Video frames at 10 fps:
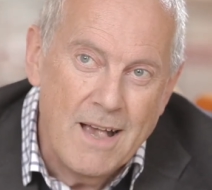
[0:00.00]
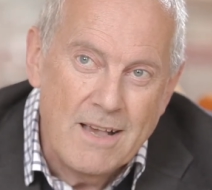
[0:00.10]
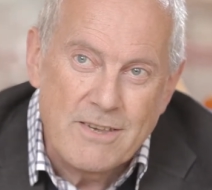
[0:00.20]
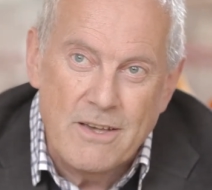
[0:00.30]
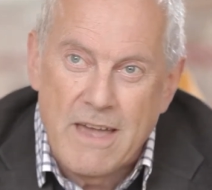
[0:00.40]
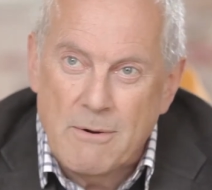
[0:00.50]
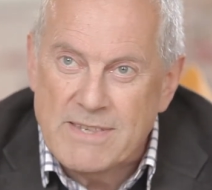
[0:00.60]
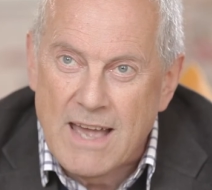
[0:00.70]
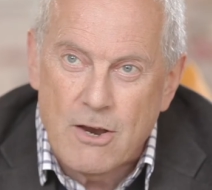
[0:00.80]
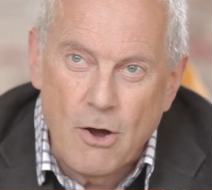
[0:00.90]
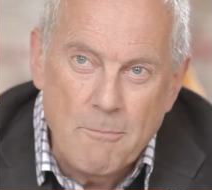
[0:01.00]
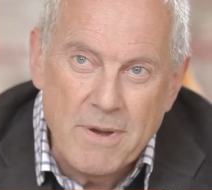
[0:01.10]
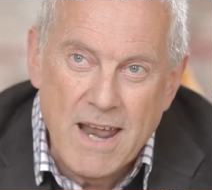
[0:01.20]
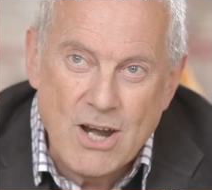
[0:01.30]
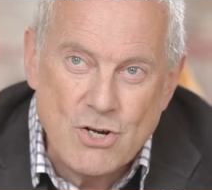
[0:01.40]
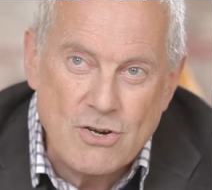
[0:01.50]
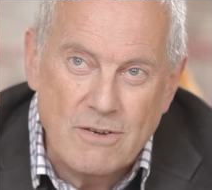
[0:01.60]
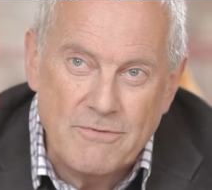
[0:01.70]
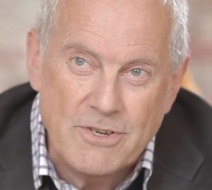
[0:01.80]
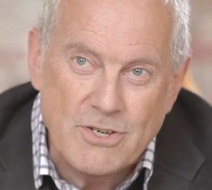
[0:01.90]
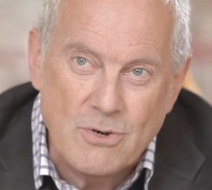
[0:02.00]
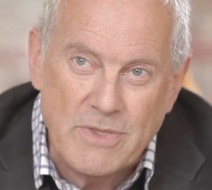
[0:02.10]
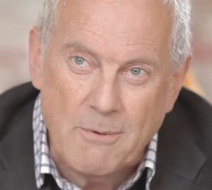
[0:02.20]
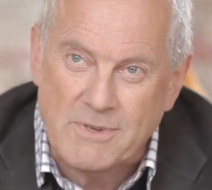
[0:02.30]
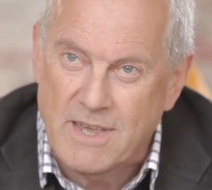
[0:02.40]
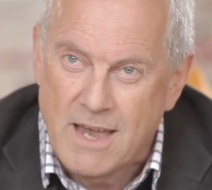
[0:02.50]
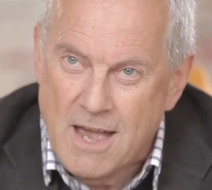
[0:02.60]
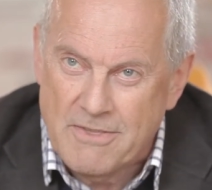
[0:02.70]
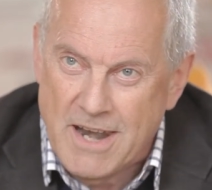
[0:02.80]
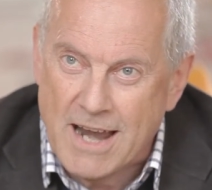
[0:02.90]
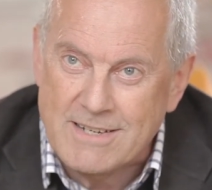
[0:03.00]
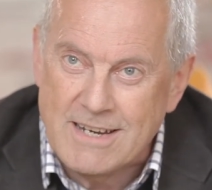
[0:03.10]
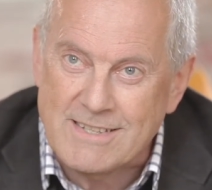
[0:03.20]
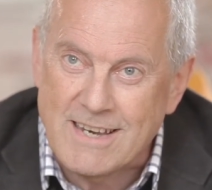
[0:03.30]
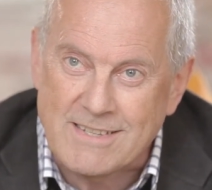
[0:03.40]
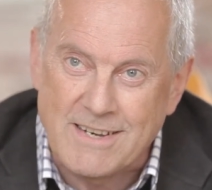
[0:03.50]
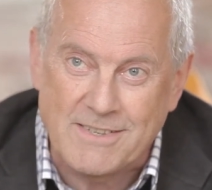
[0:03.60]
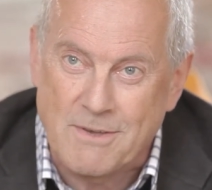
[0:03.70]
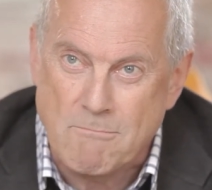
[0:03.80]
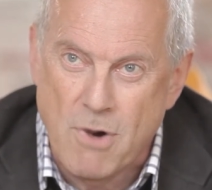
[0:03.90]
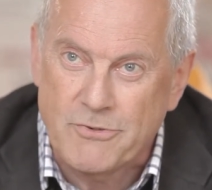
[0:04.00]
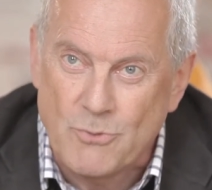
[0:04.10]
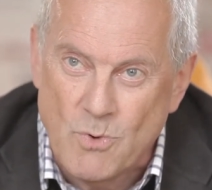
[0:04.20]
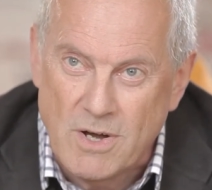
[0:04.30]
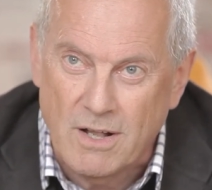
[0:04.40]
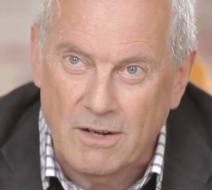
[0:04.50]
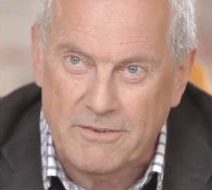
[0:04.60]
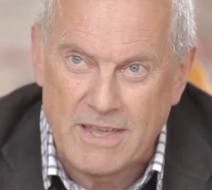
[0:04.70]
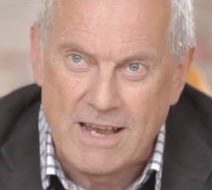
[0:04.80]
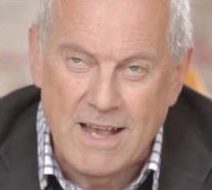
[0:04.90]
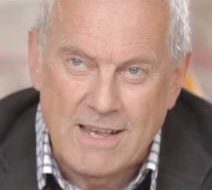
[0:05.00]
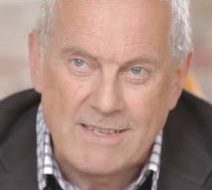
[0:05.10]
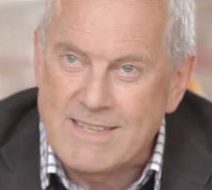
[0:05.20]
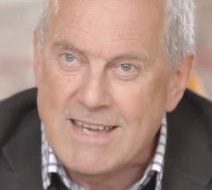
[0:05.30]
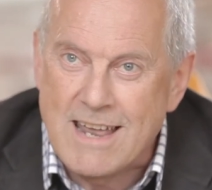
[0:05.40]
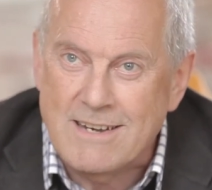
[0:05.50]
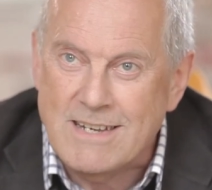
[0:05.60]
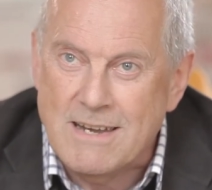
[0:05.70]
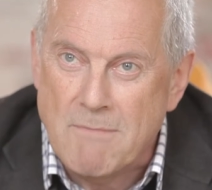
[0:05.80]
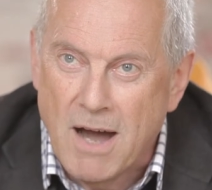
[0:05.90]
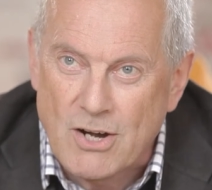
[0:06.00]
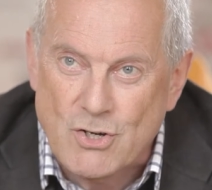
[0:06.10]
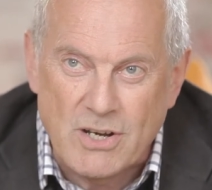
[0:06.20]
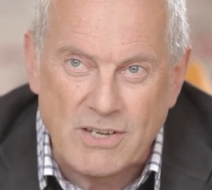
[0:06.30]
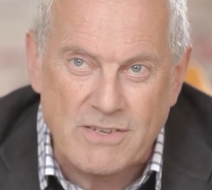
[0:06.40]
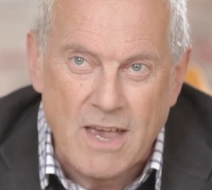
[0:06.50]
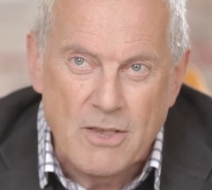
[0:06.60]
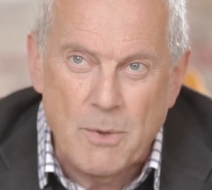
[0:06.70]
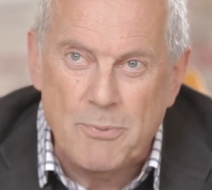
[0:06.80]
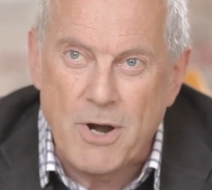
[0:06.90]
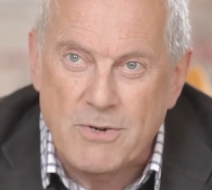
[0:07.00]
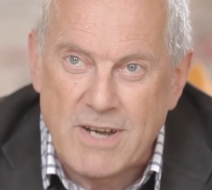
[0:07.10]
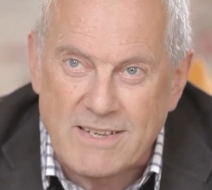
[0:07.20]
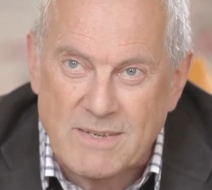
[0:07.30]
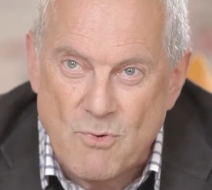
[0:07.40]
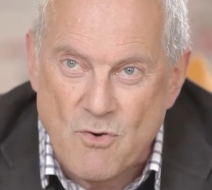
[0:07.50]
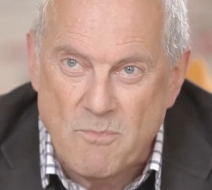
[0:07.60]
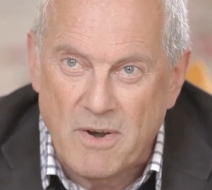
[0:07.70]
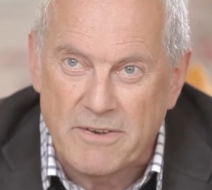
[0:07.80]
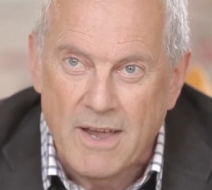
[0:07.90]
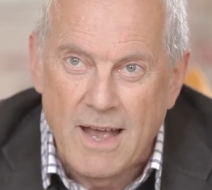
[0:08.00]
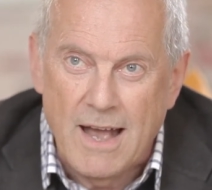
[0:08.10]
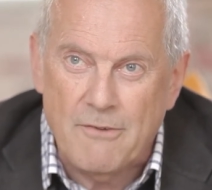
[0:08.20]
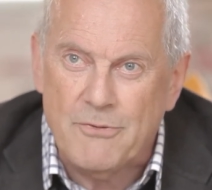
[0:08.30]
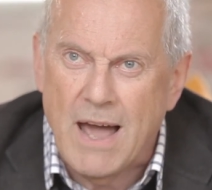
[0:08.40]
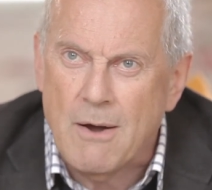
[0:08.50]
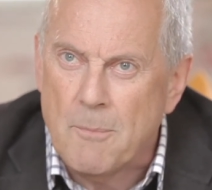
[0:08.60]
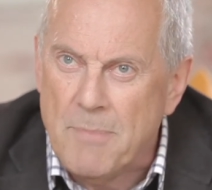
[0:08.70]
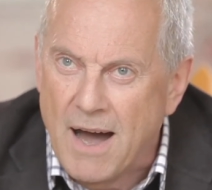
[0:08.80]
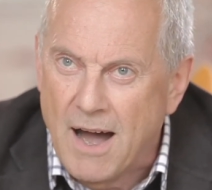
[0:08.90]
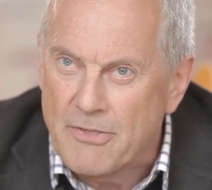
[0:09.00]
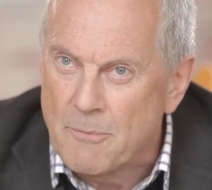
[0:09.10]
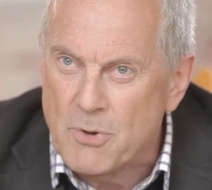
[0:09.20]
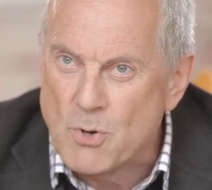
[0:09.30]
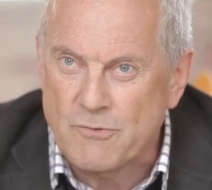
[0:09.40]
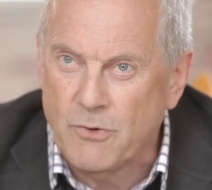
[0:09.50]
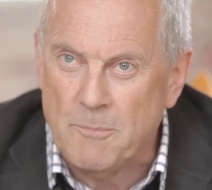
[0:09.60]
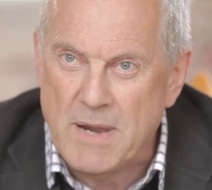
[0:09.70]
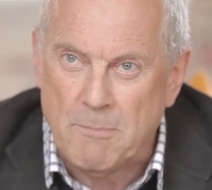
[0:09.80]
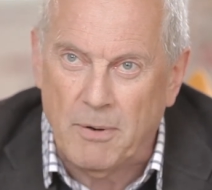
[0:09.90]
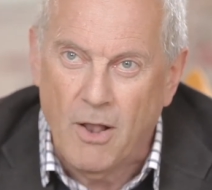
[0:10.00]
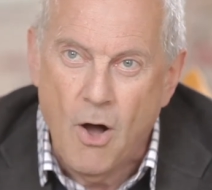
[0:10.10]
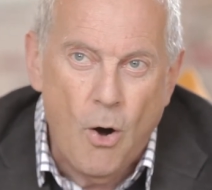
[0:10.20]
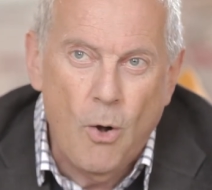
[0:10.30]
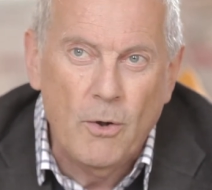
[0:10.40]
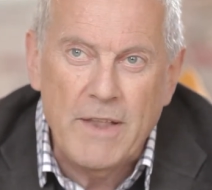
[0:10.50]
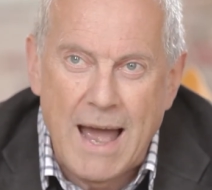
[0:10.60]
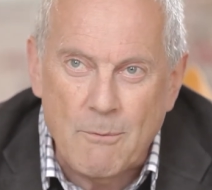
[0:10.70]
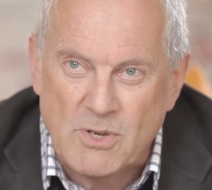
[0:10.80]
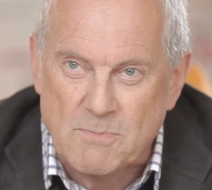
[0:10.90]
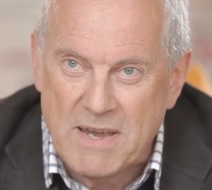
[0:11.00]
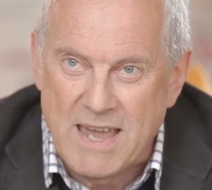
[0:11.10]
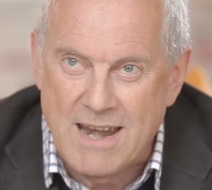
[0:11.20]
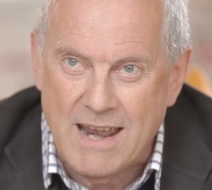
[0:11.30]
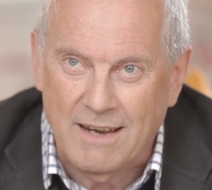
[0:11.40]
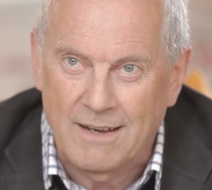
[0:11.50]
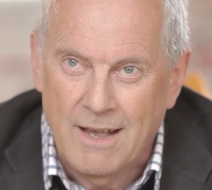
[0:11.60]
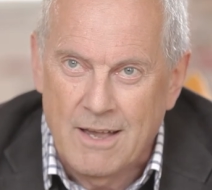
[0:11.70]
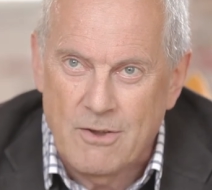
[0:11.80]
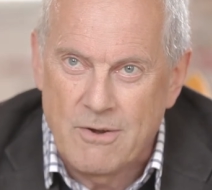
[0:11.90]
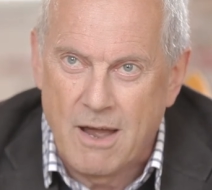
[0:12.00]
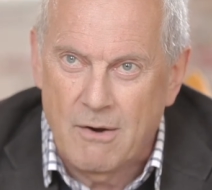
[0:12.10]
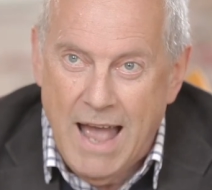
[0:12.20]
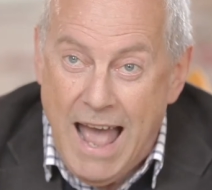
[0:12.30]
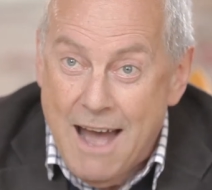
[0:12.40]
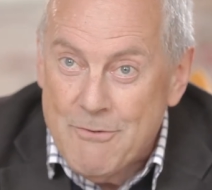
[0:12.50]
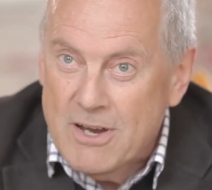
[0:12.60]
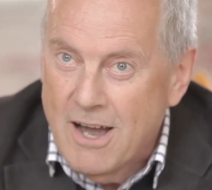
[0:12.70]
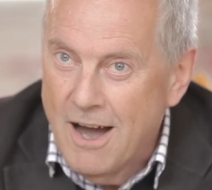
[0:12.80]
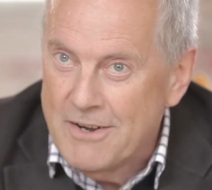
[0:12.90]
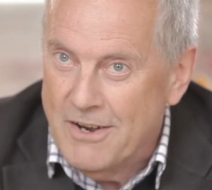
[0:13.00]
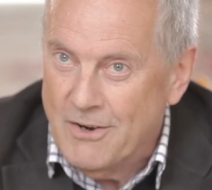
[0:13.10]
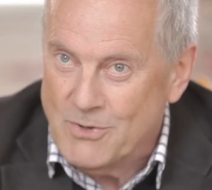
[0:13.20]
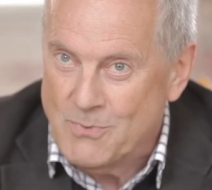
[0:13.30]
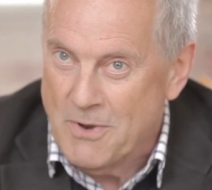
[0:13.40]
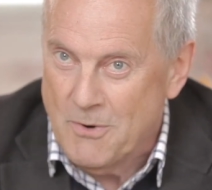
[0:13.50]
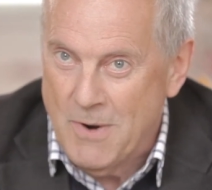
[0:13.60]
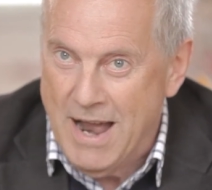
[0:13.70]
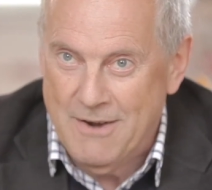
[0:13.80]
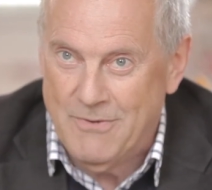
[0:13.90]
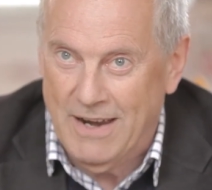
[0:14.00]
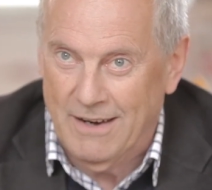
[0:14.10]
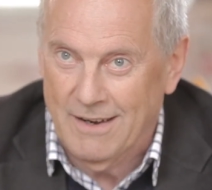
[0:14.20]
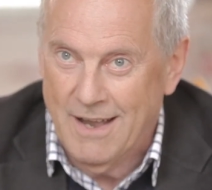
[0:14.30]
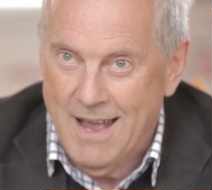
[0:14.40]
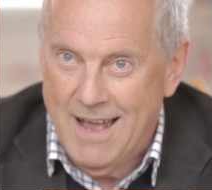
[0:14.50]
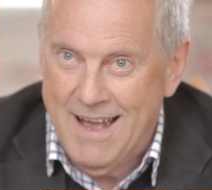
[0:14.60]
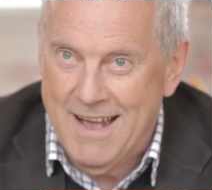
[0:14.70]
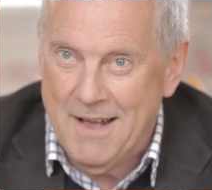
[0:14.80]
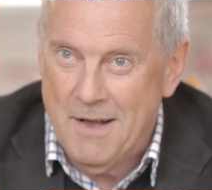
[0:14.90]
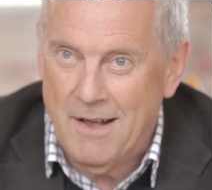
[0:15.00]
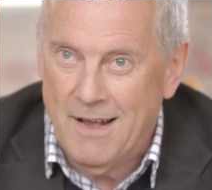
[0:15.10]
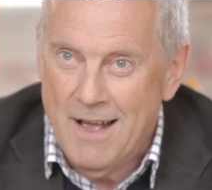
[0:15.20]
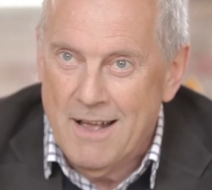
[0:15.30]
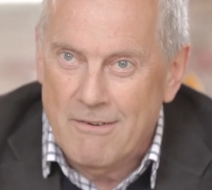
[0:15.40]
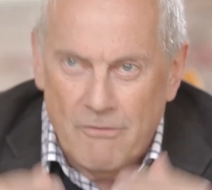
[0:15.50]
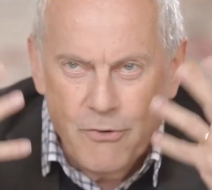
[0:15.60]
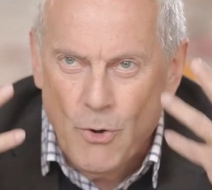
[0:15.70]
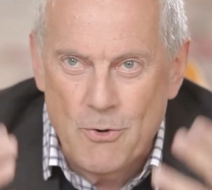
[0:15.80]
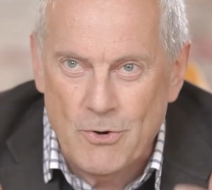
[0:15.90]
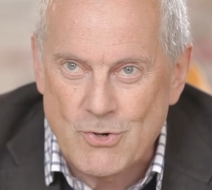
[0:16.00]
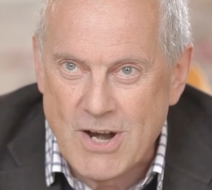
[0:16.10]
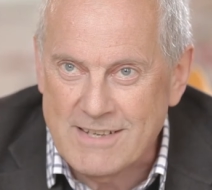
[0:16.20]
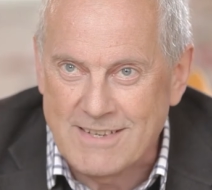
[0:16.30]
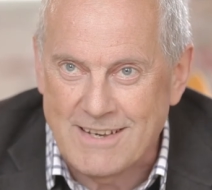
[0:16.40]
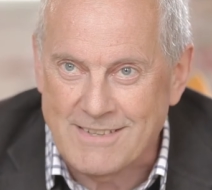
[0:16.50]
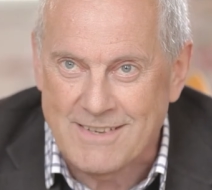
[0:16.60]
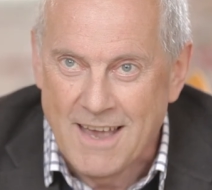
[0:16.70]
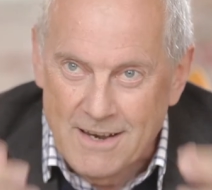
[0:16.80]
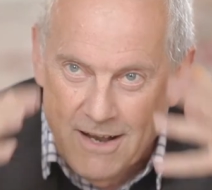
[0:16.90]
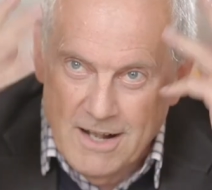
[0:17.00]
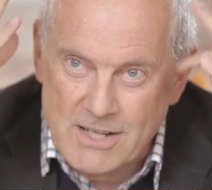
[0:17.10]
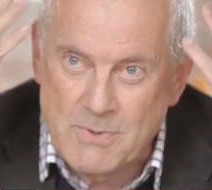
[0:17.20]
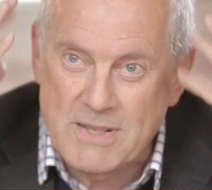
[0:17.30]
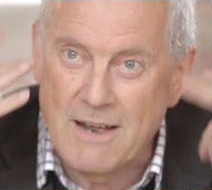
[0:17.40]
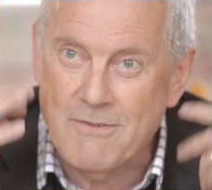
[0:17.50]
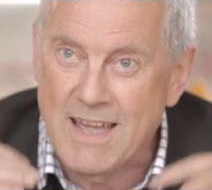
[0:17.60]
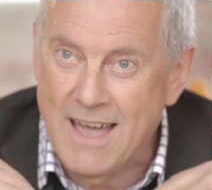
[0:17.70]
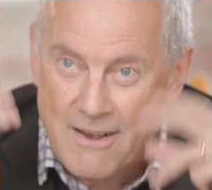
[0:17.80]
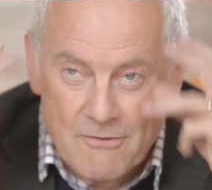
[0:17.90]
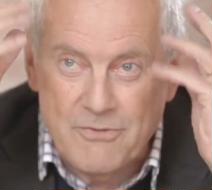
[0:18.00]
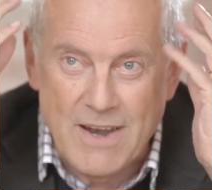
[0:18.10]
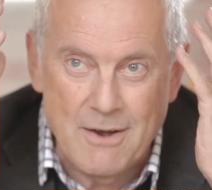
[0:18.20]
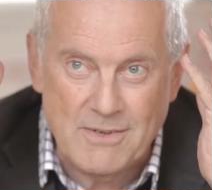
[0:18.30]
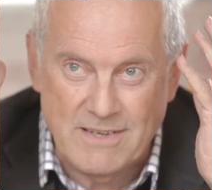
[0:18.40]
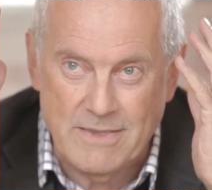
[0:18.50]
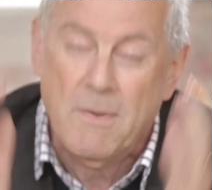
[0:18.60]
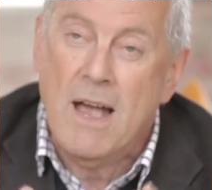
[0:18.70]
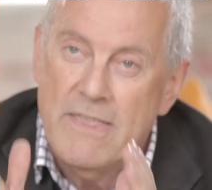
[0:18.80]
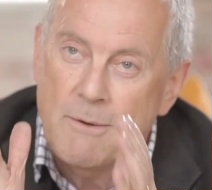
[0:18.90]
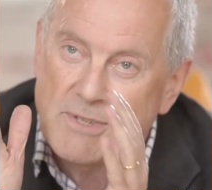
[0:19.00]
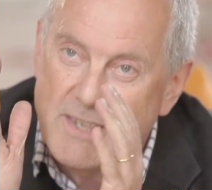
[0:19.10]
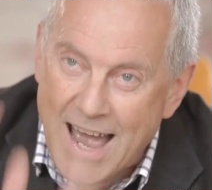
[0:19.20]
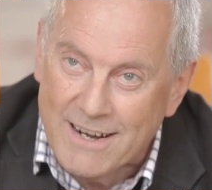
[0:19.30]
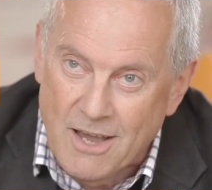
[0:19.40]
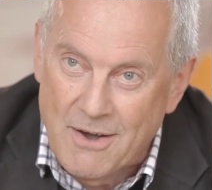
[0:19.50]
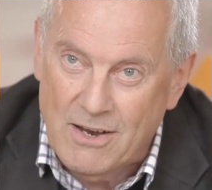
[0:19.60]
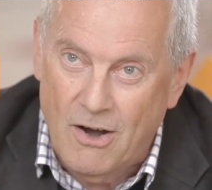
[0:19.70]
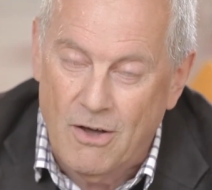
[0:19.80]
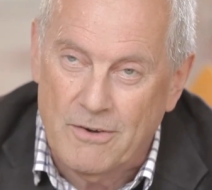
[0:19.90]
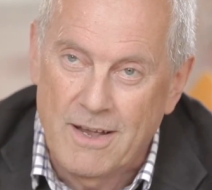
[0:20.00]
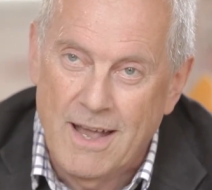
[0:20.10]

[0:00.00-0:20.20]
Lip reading: So there was that combination of the two. There was the 1960s, the modern world, the CND marches, the protest movement, flower power, the beautiful people. All that was beginning. Avocados were arriving, floral dresses, girls with lovely hair and flowers in them. There was that going on.